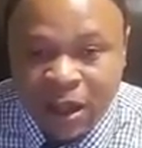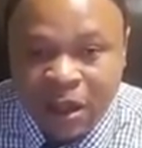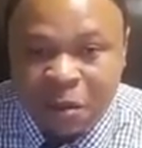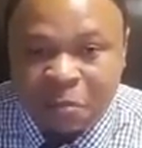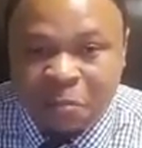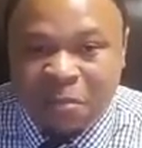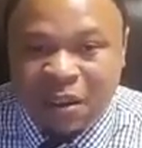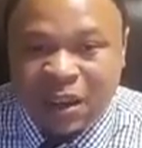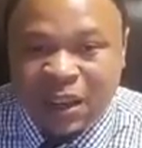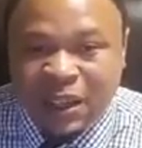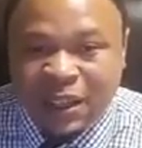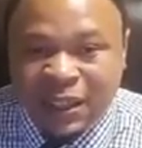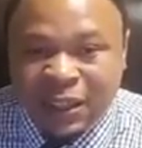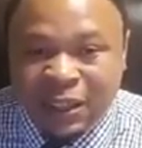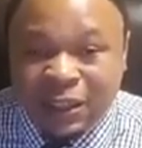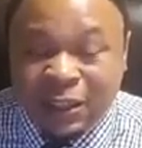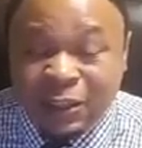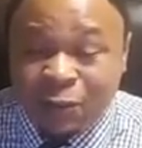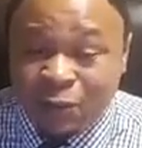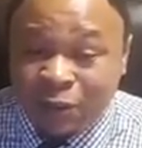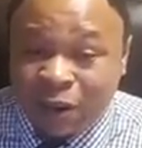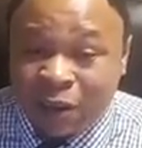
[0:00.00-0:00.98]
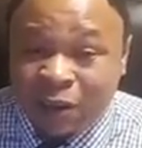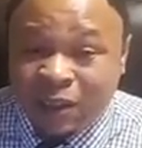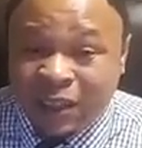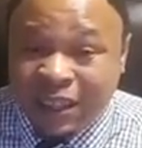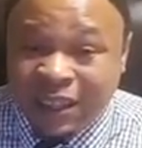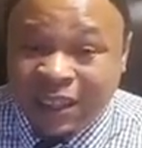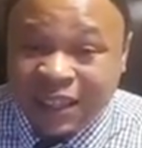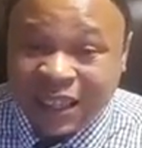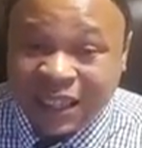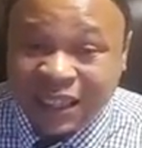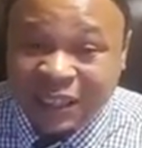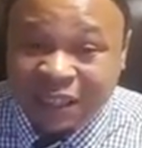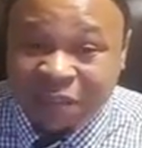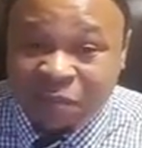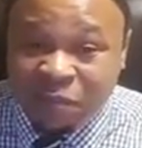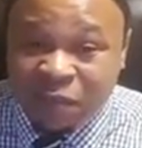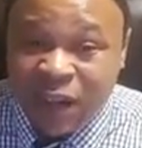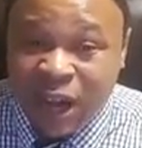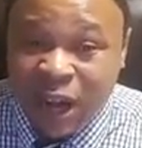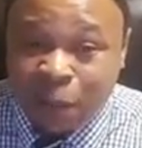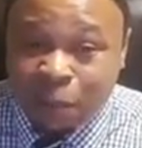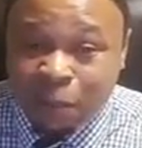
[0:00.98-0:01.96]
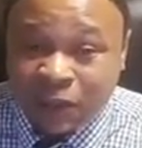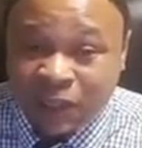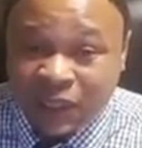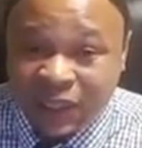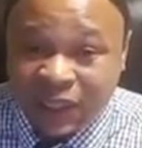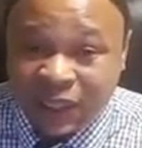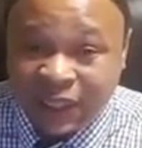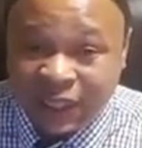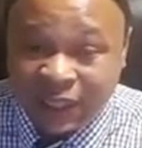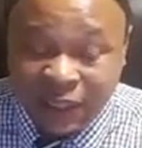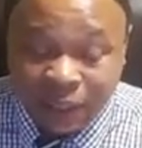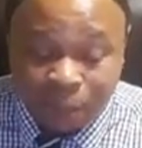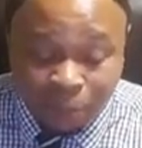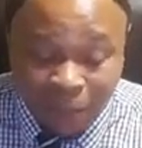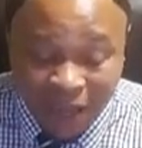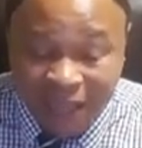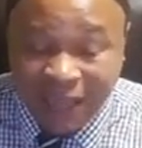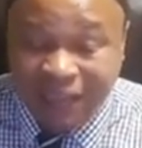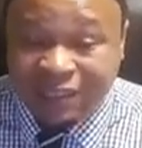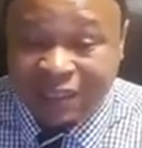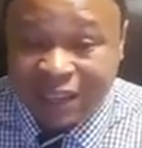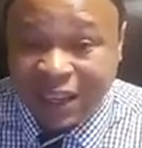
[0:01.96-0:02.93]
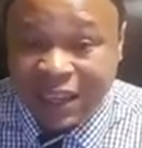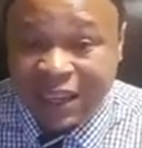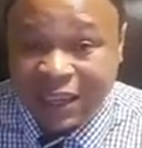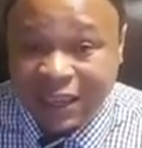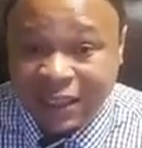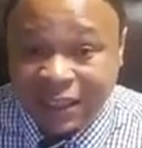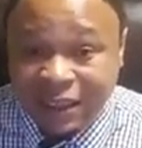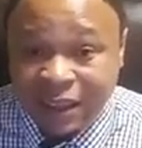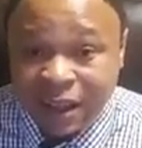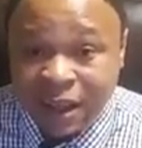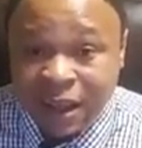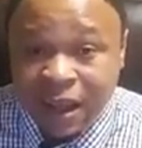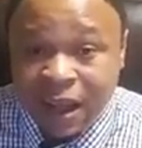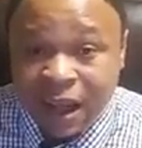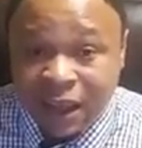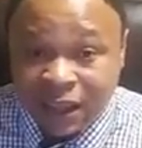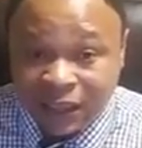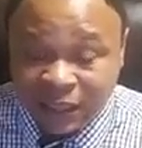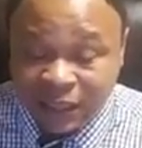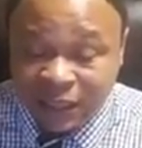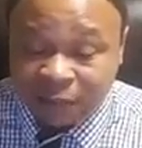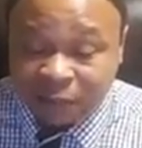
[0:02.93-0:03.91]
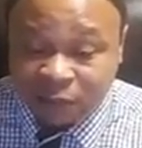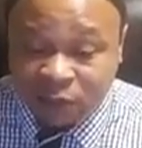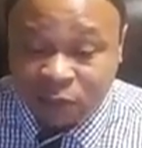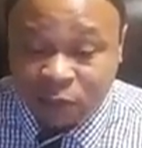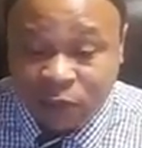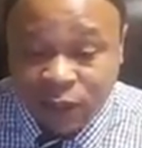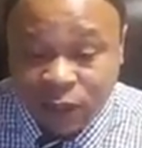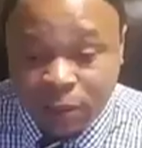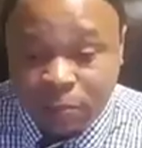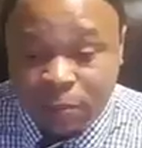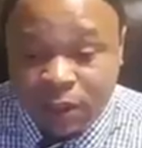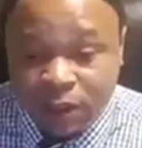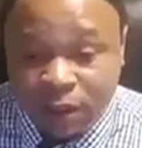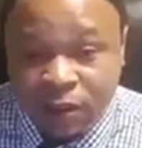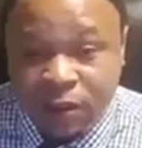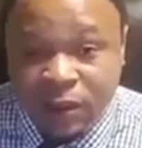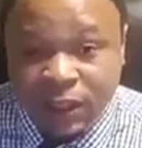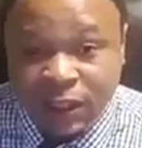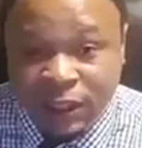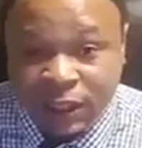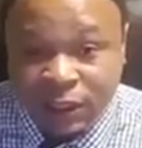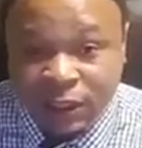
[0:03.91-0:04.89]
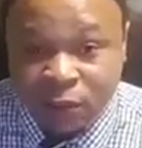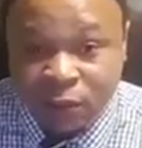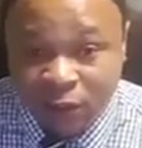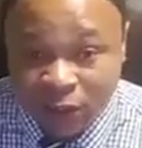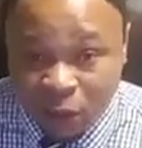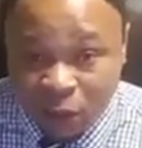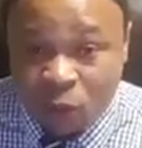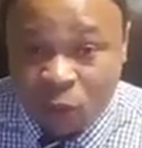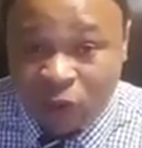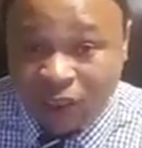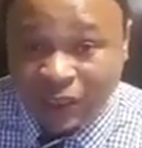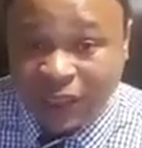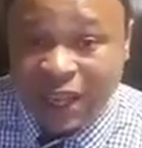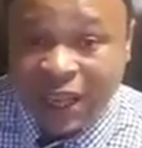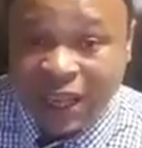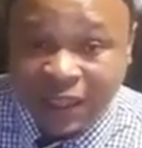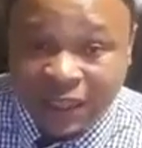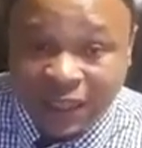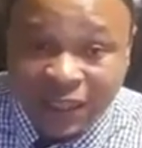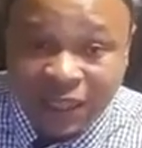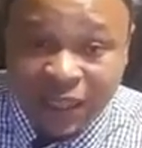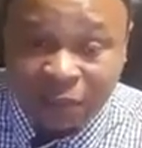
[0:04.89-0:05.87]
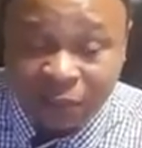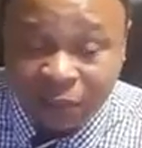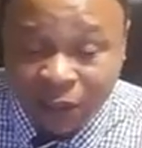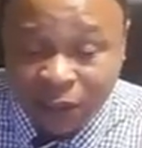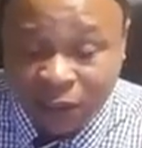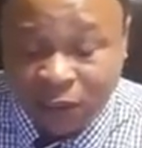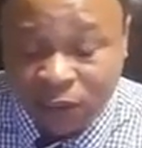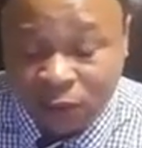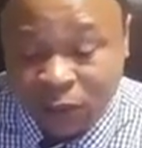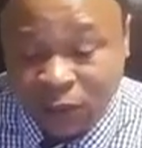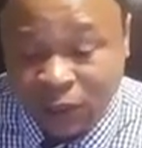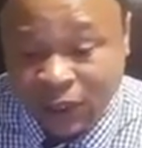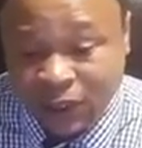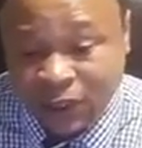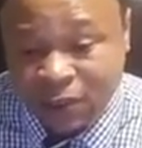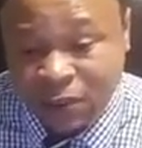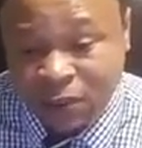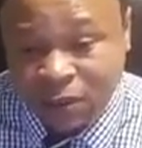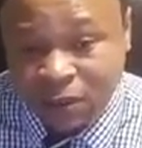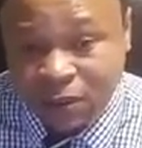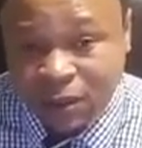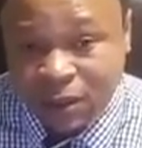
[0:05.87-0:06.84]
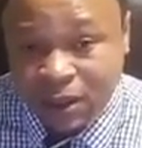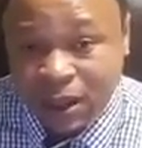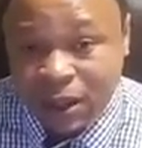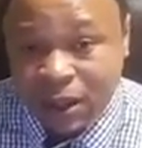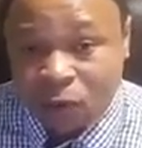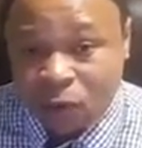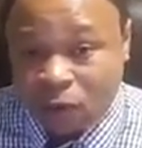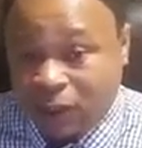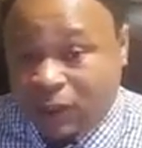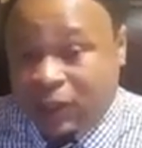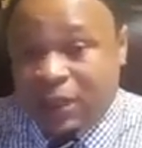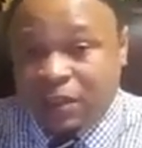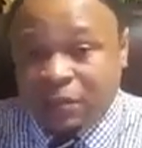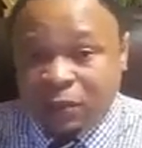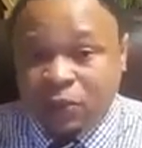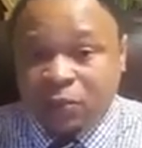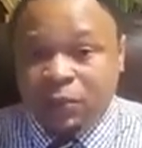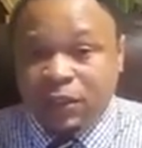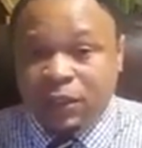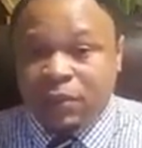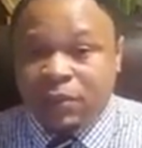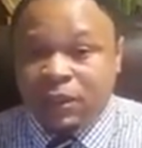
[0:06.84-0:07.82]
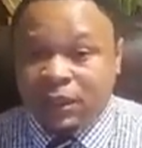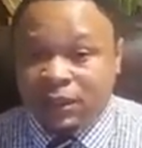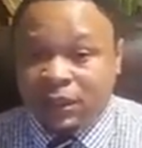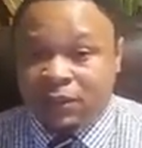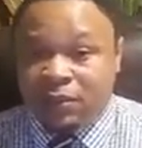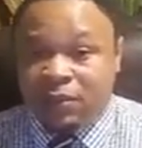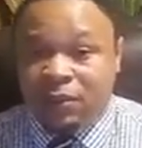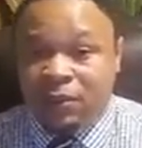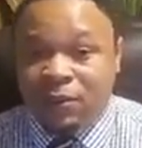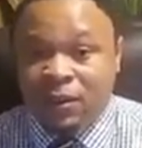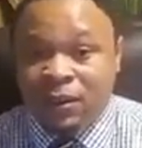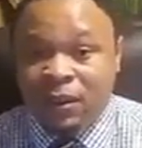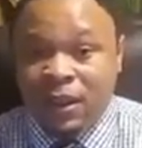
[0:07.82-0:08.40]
But did you know that less than 5% maintain a 720 or better credit score that once had a 700 credit score or a 720 credit score?